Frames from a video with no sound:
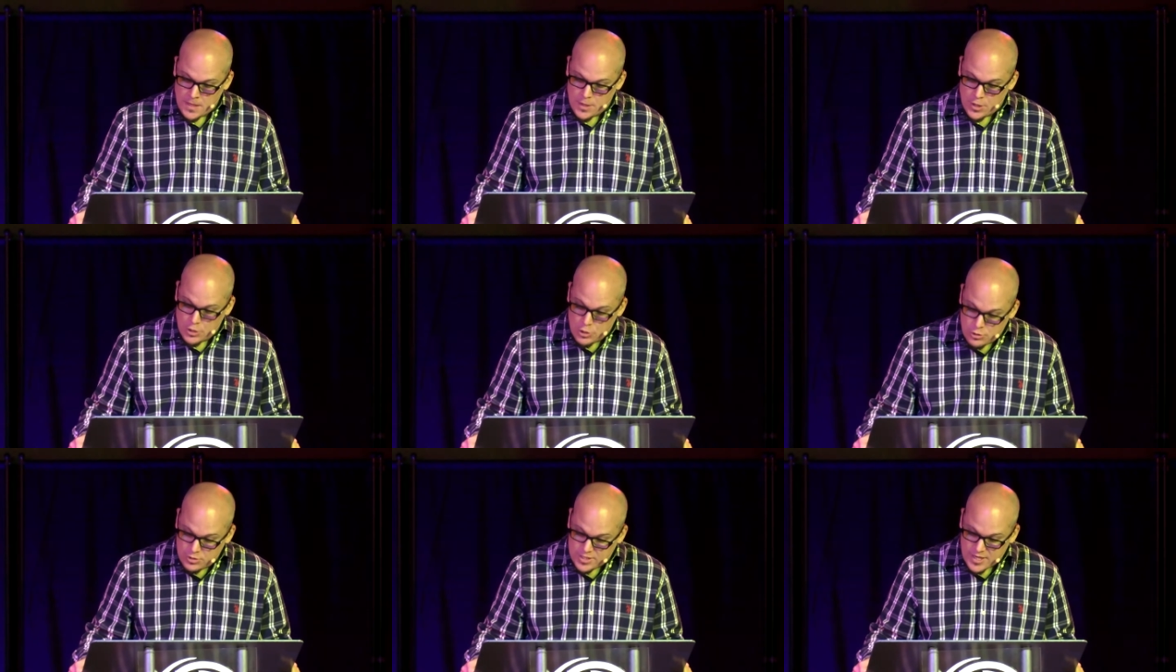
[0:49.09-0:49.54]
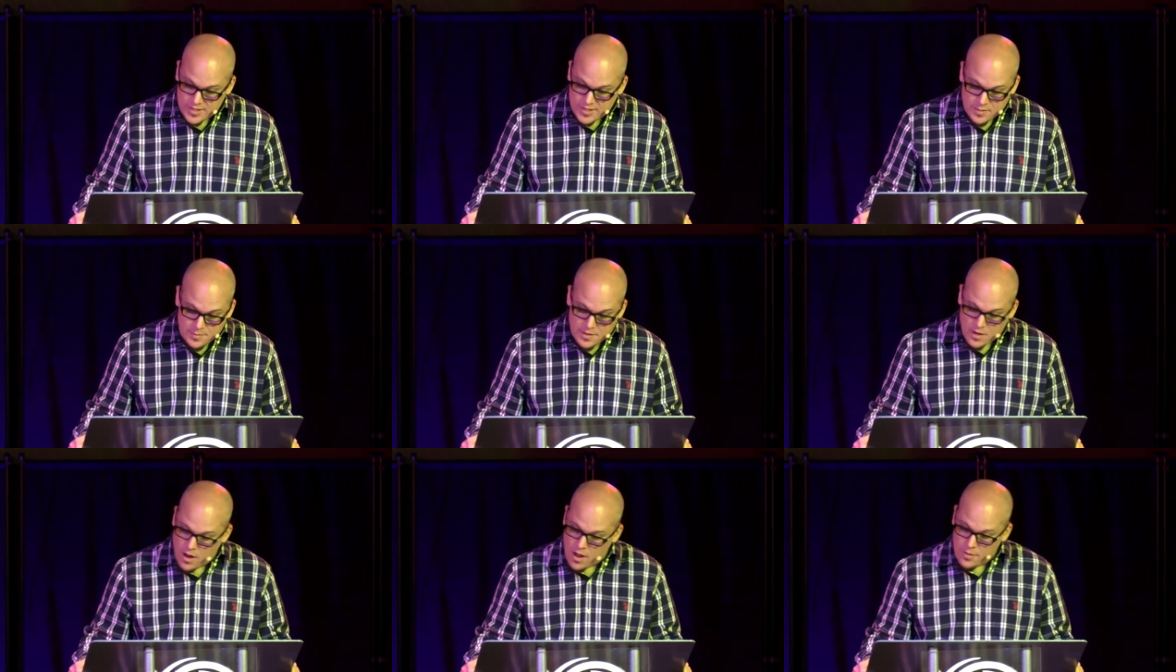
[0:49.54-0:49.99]
the New
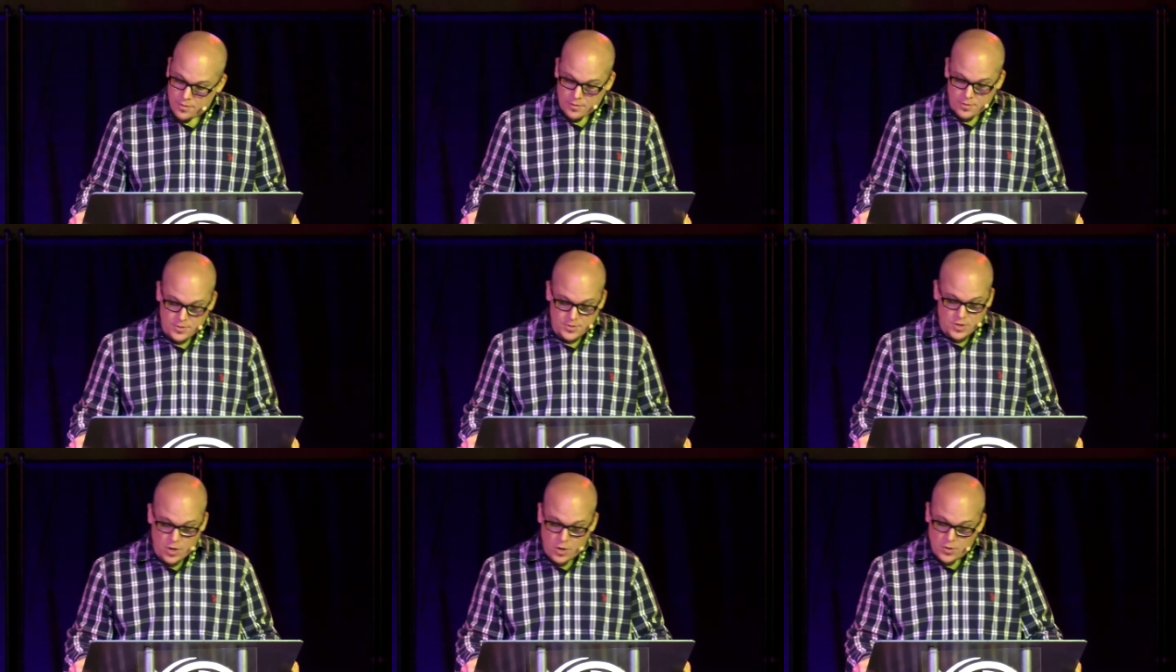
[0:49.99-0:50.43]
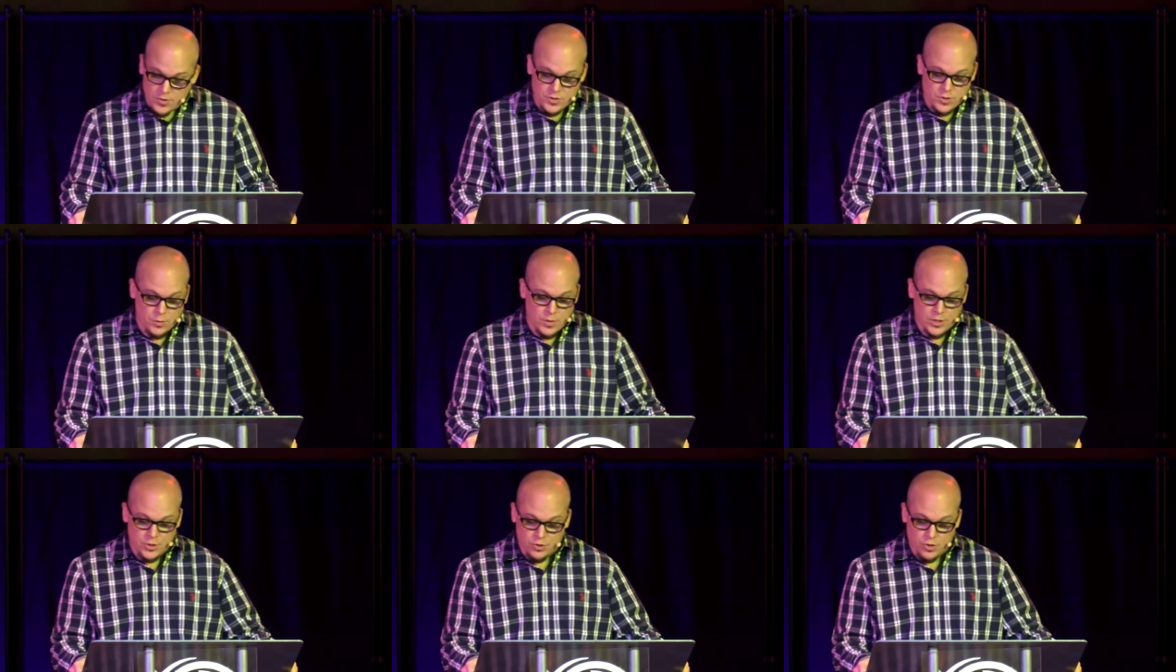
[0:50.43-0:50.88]
Testament authors
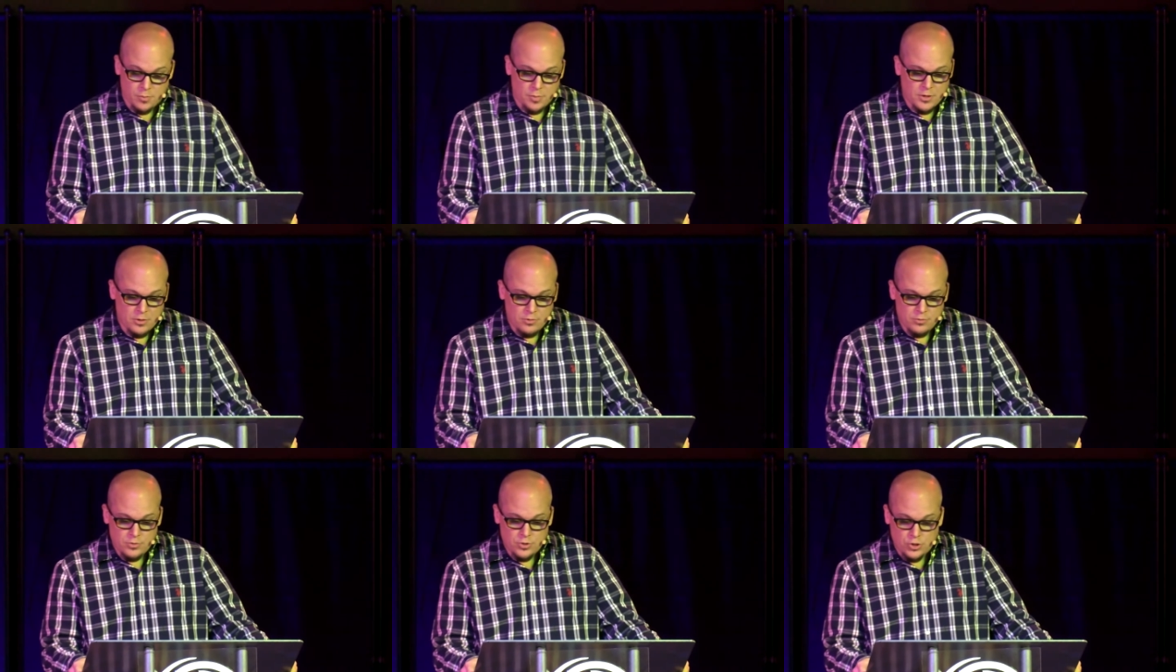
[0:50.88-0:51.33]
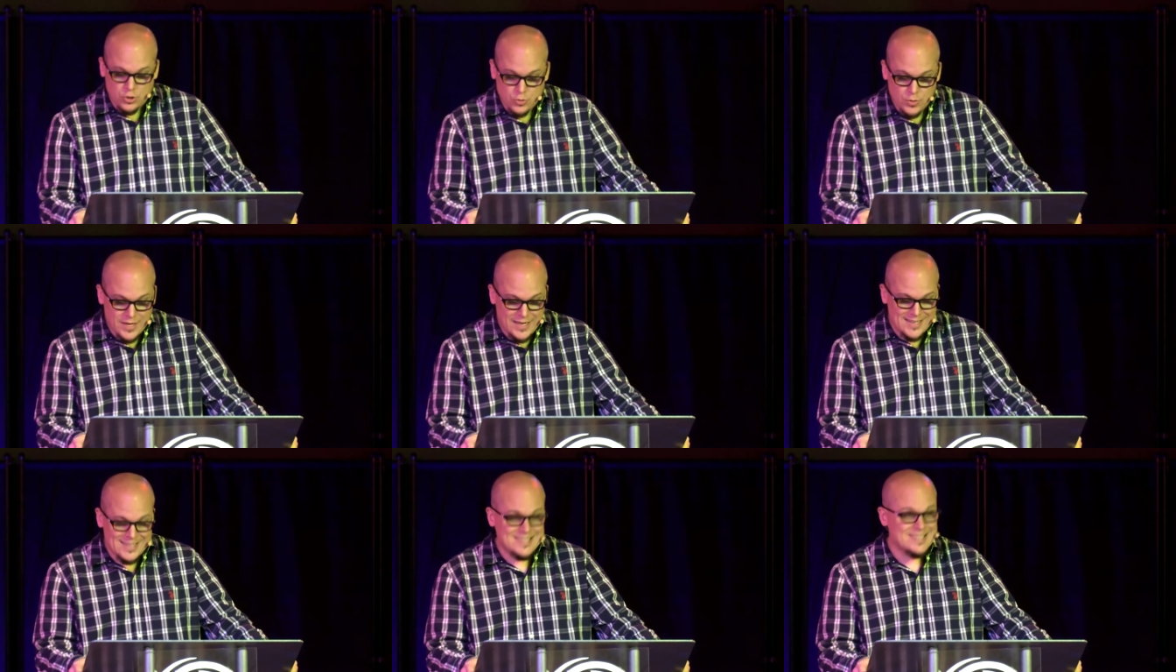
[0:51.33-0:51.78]
also attribute to
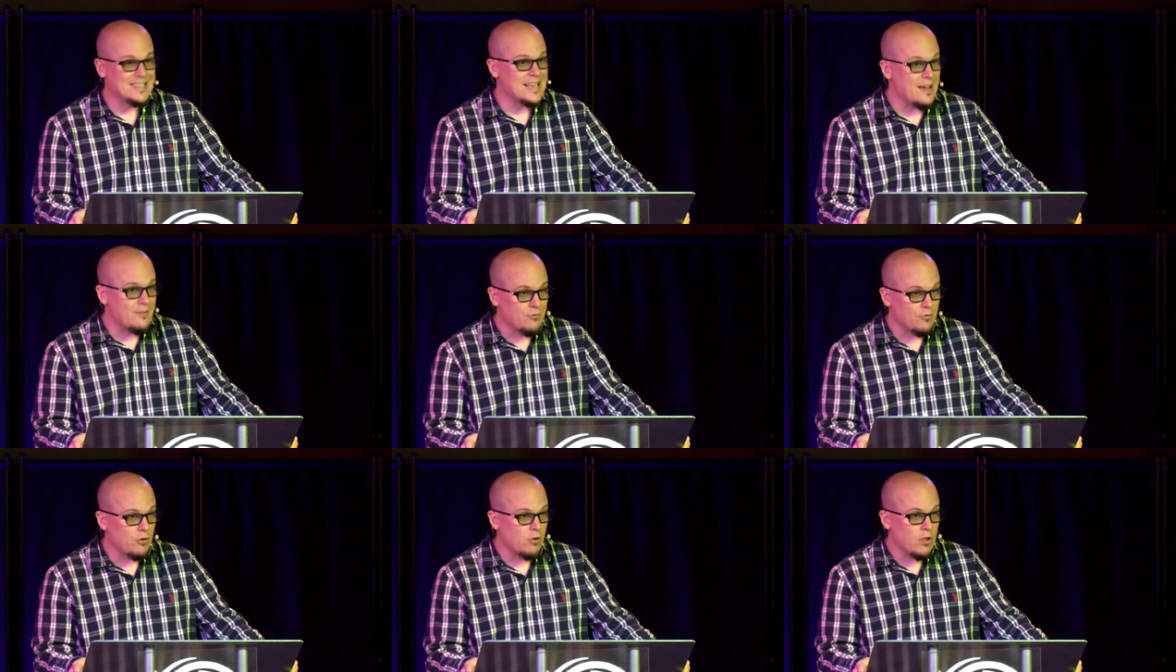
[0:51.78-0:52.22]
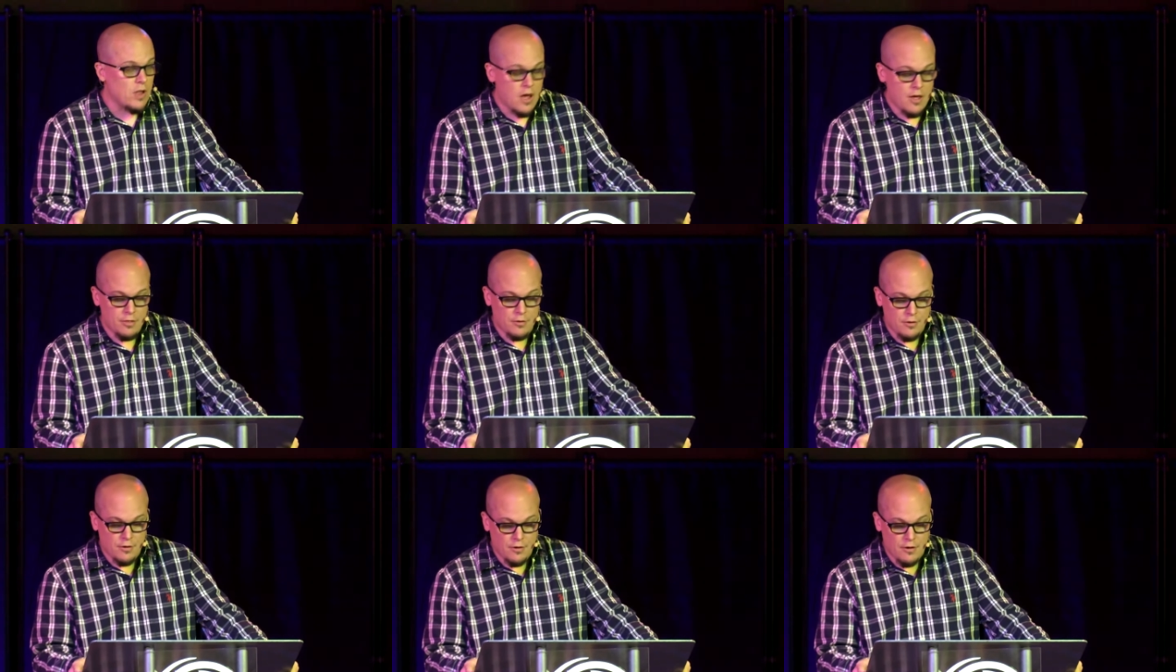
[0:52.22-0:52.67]
it several
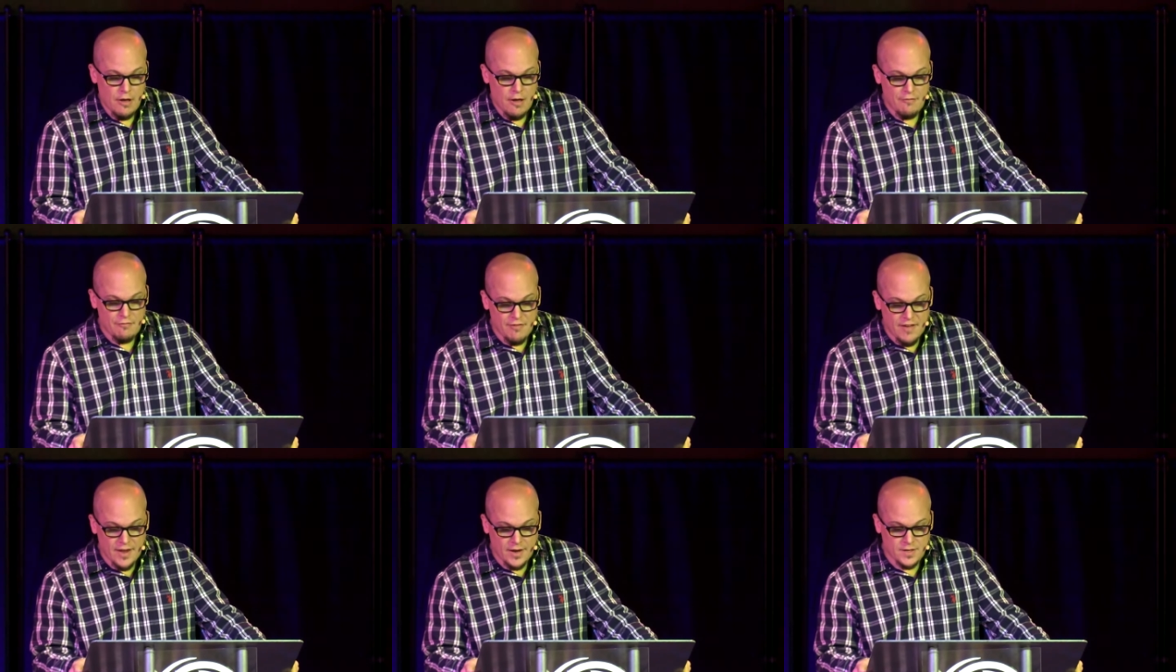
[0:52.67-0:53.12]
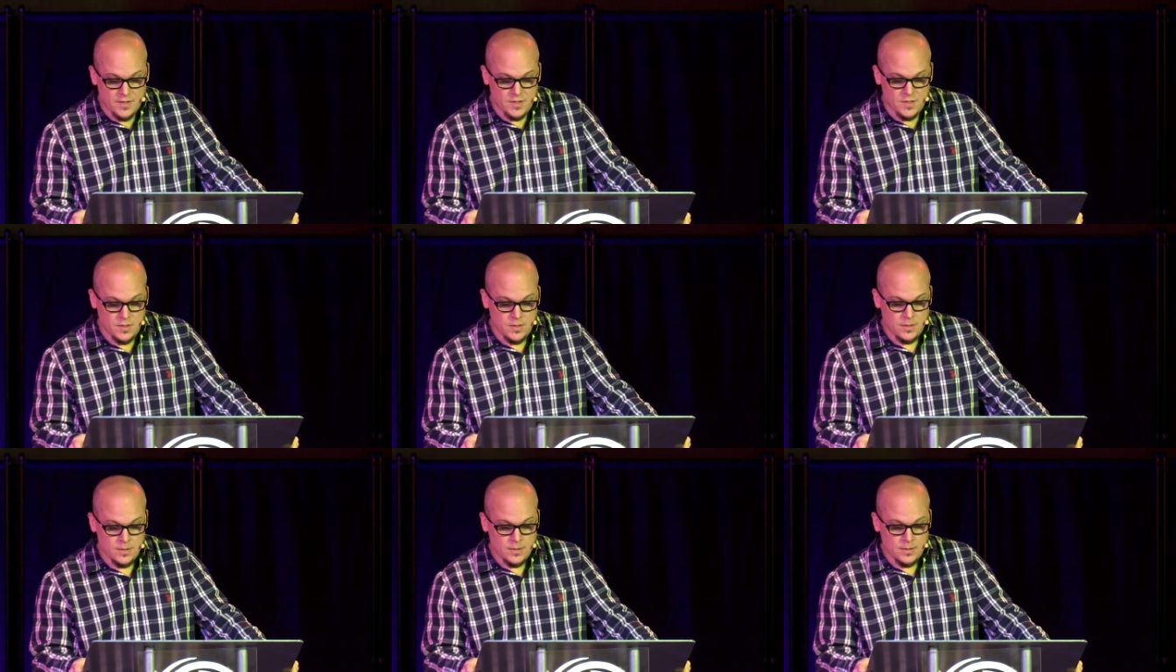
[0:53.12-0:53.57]
other
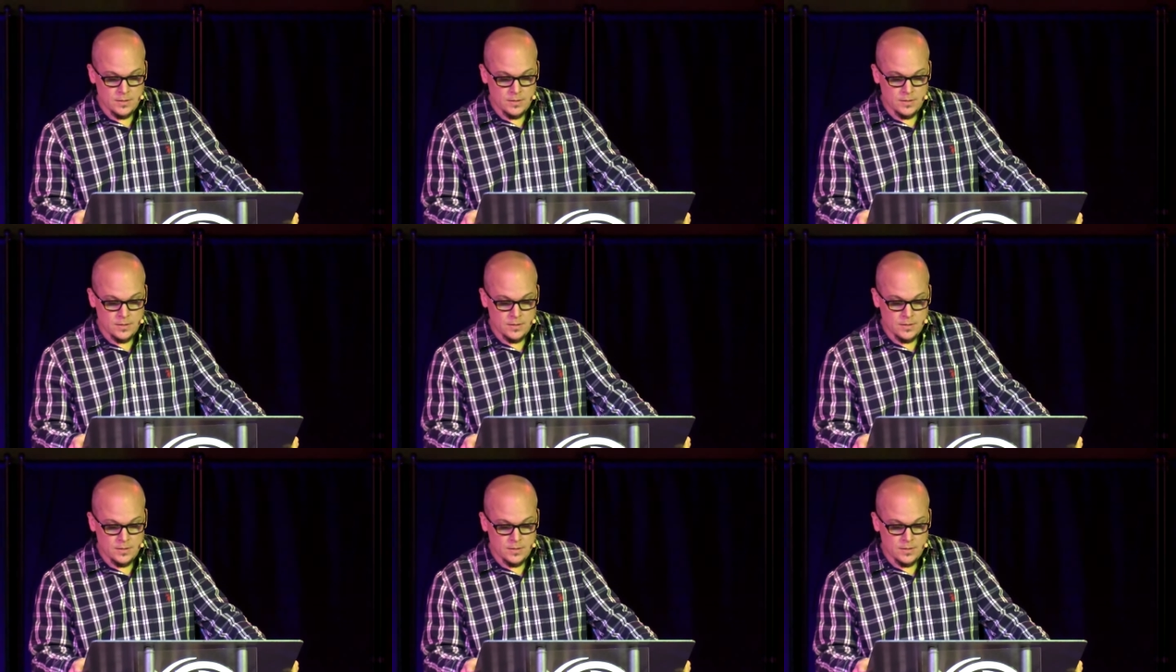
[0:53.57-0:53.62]
effects.